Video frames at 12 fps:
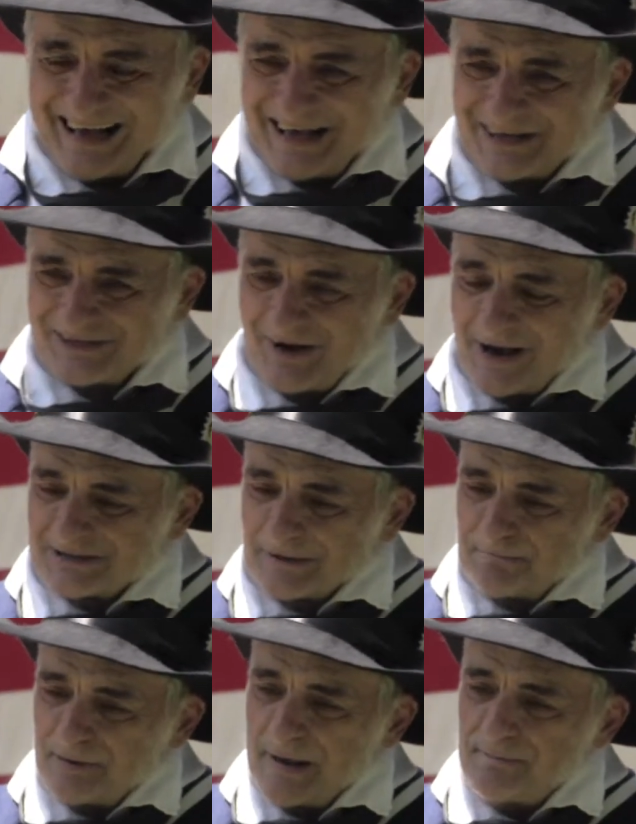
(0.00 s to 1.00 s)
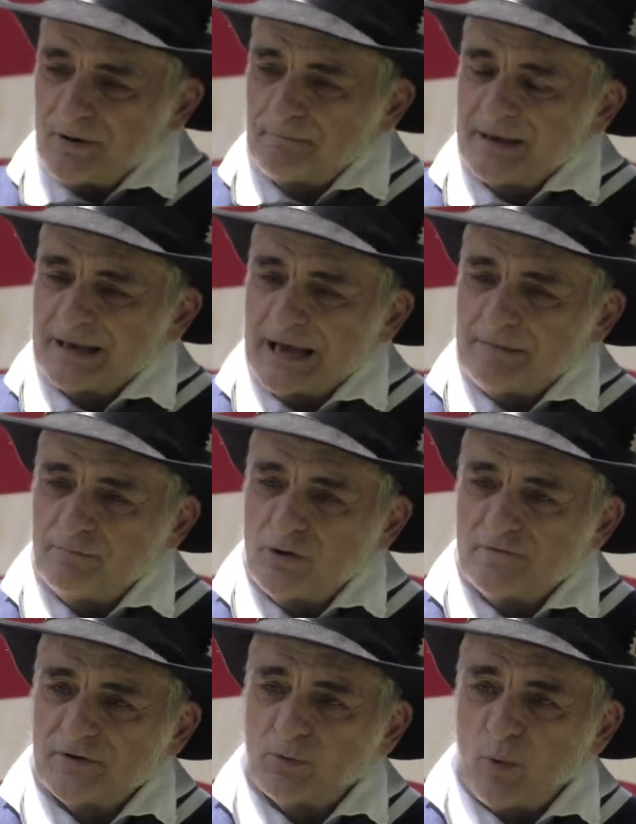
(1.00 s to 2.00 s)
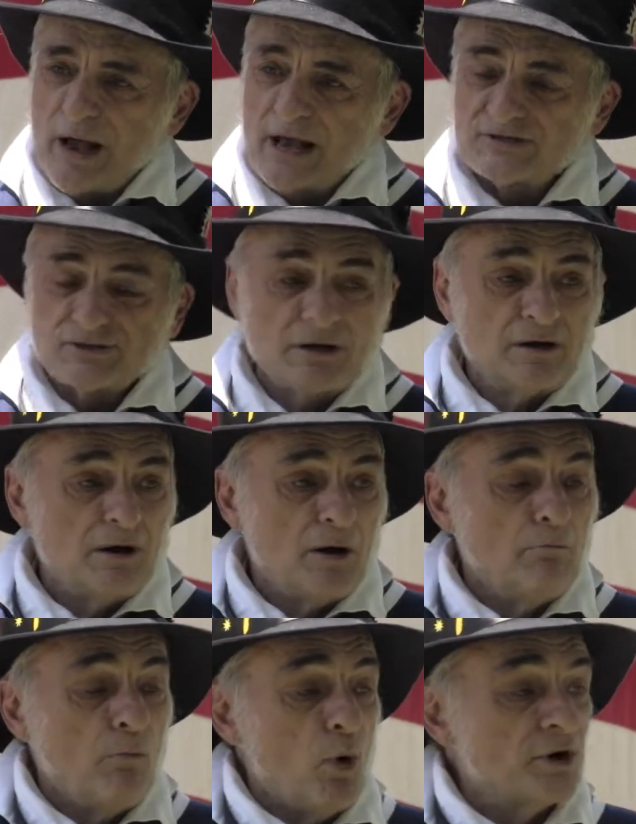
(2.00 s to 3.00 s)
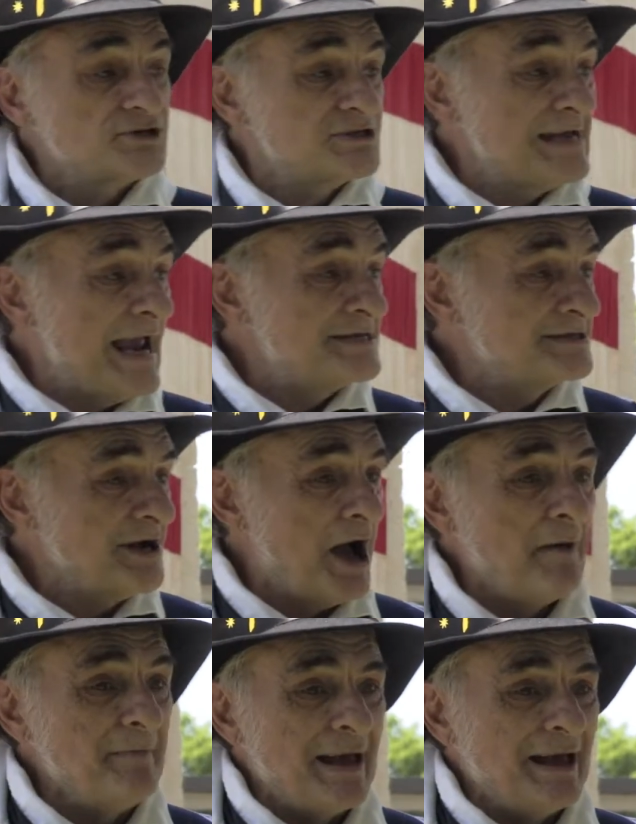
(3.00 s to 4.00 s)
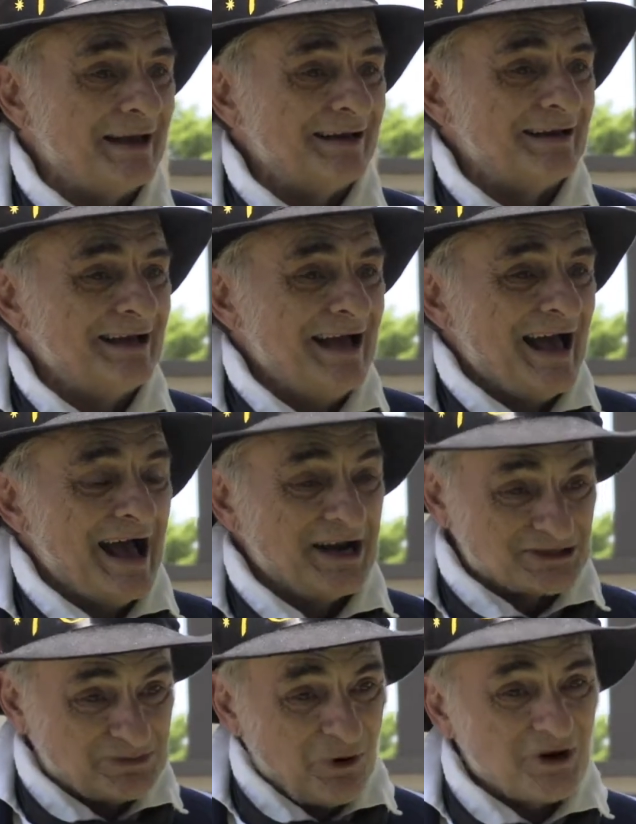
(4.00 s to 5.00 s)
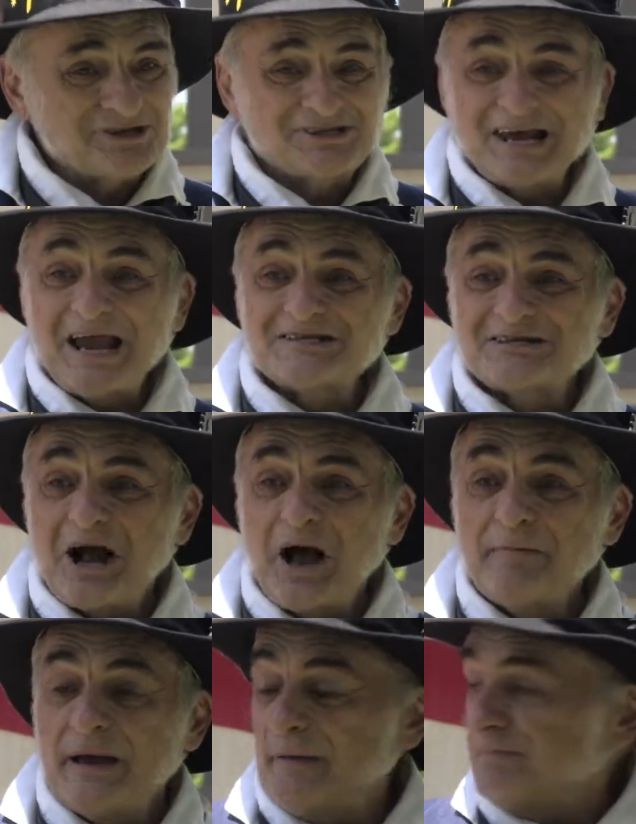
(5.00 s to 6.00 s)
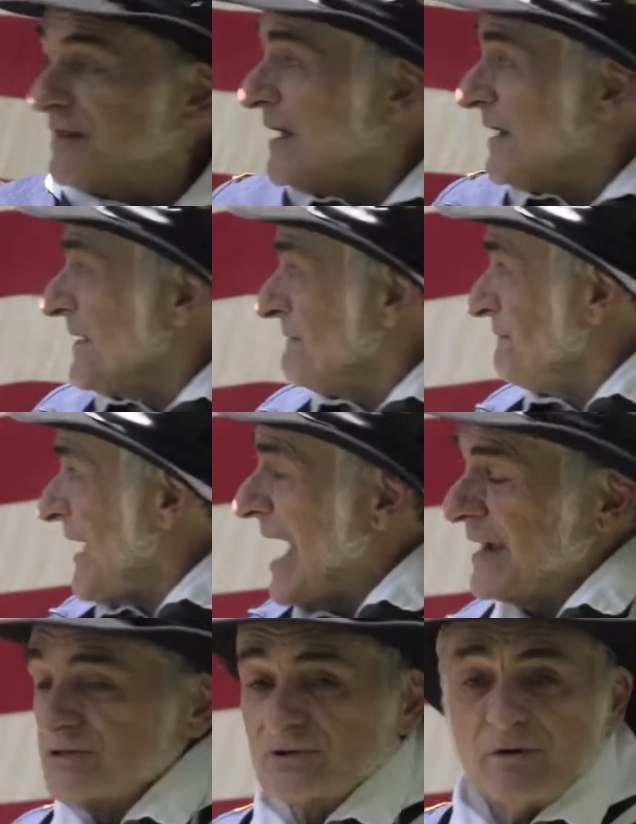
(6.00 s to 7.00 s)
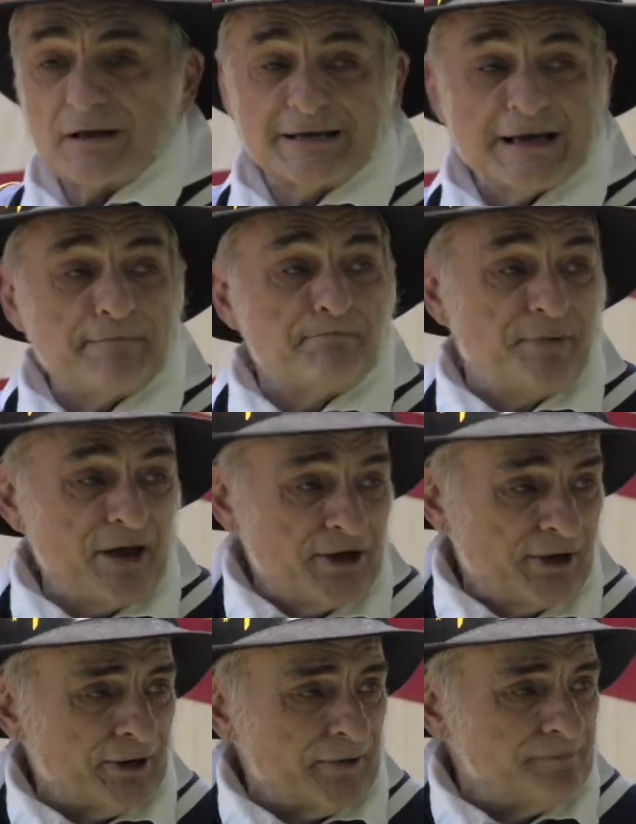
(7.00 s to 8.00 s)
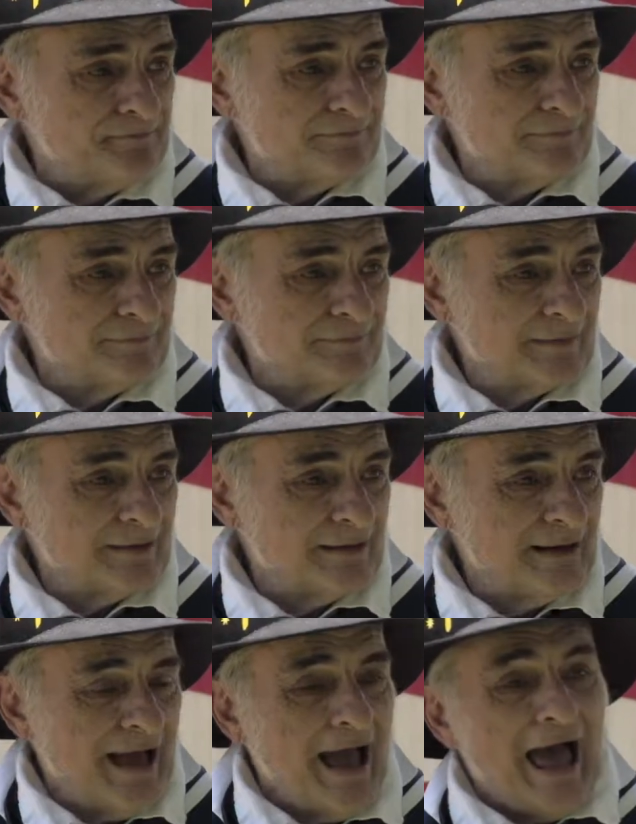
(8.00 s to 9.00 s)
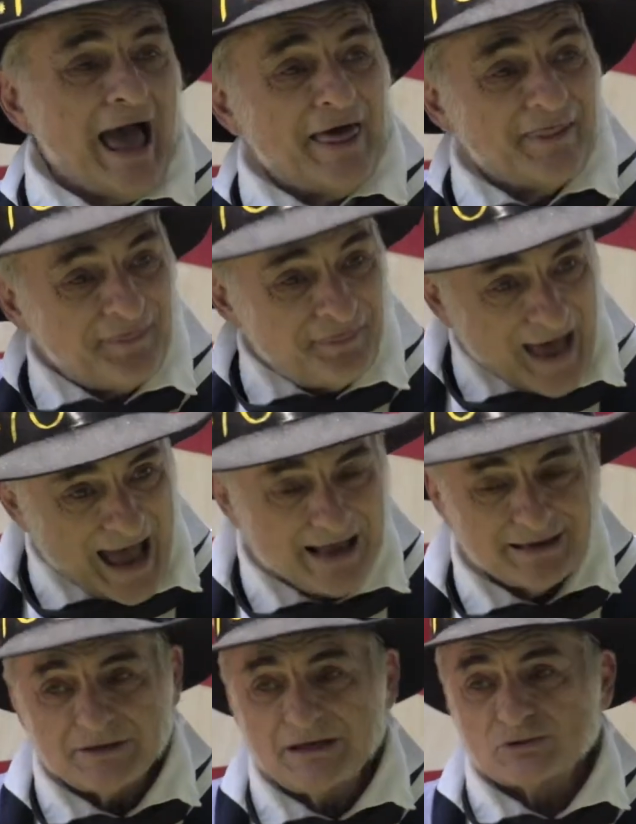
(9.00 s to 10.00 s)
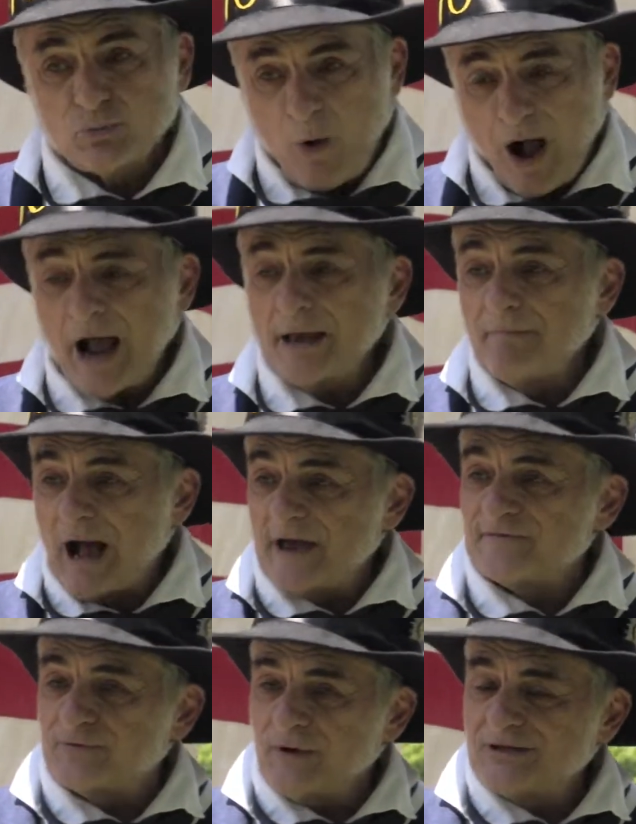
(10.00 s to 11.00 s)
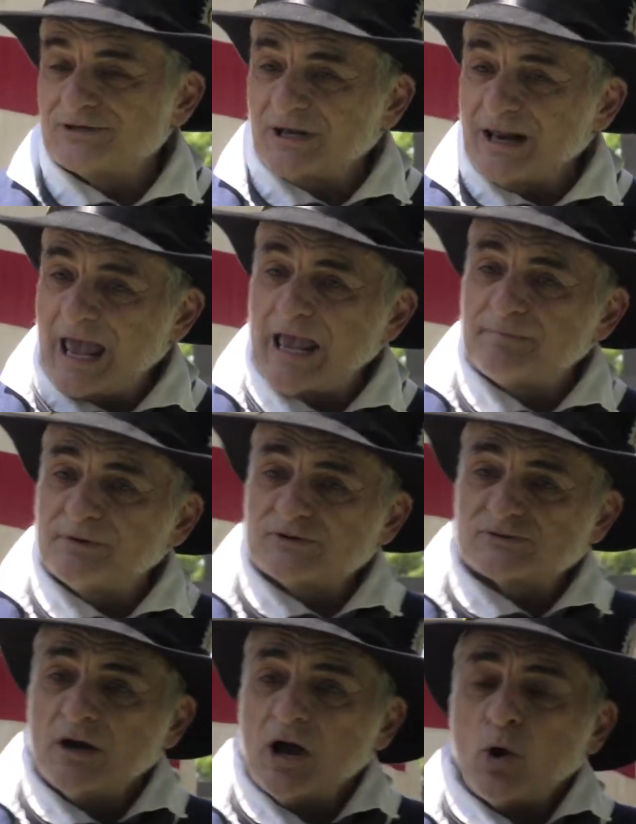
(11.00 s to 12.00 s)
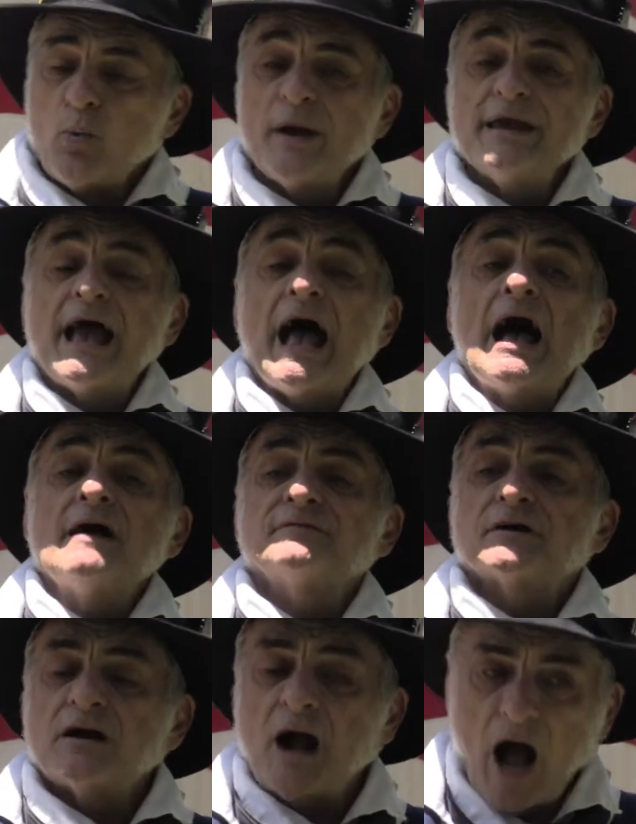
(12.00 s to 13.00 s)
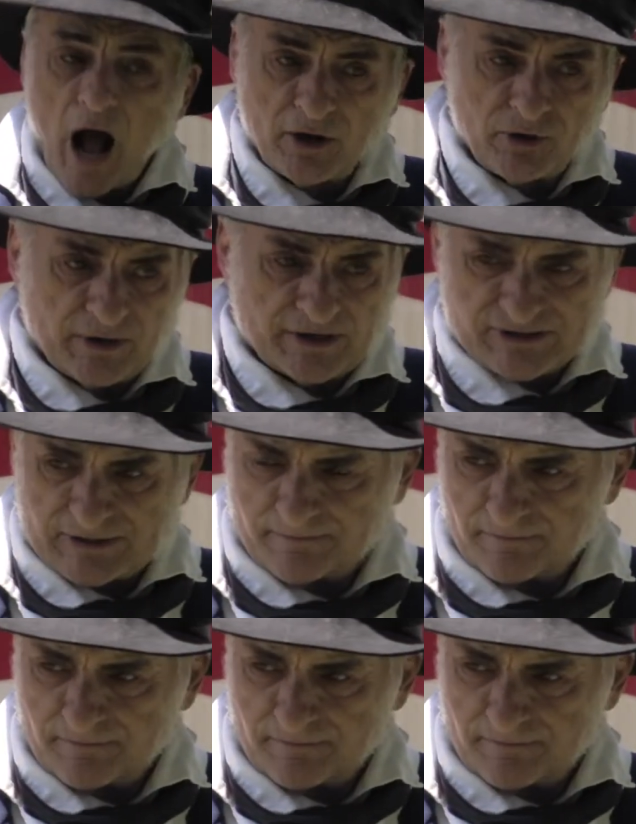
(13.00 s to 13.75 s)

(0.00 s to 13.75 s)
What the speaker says: So as the people begin moving west, more states come in. And as more states come in, the flag is going to get bigger. And that is why, my friends and neighbors, we have Congress